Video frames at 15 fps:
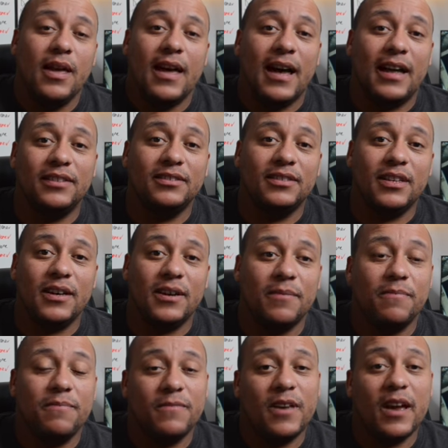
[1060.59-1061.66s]
and
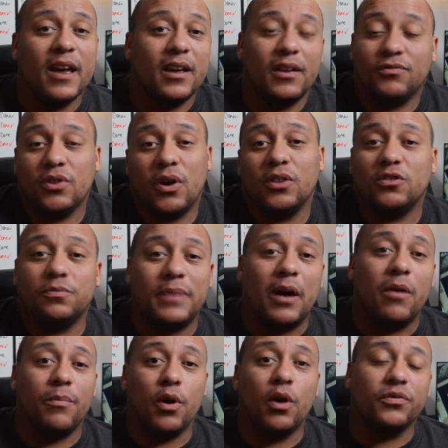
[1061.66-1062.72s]
yeah, I've talked
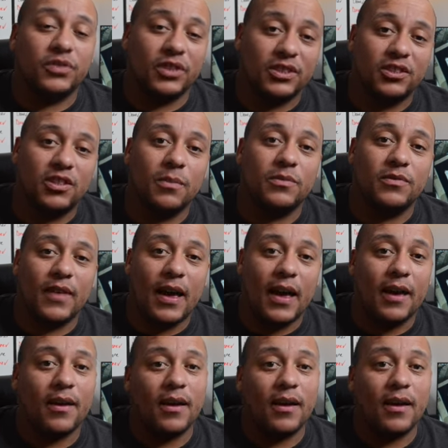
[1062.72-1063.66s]
about both systems there.